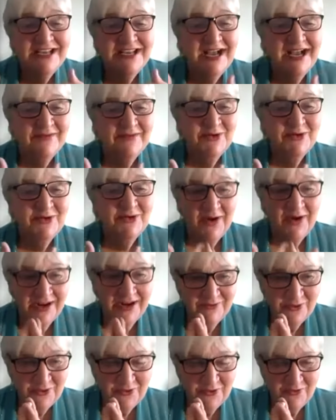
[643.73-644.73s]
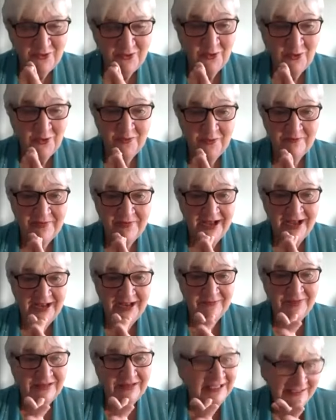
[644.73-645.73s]
I'm grateful for my
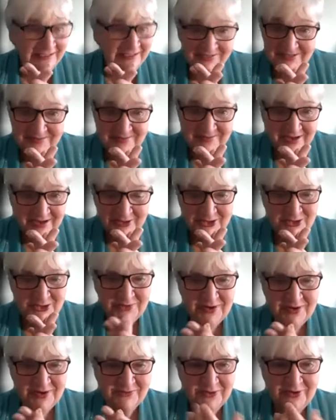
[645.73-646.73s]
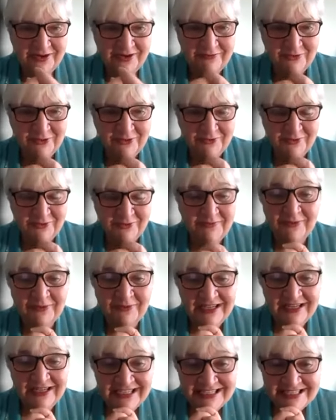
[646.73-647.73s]
beliefs about you. I'm grateful for my
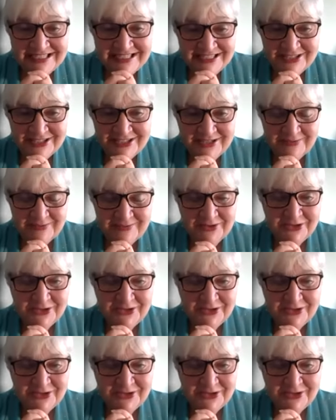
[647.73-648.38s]
relationship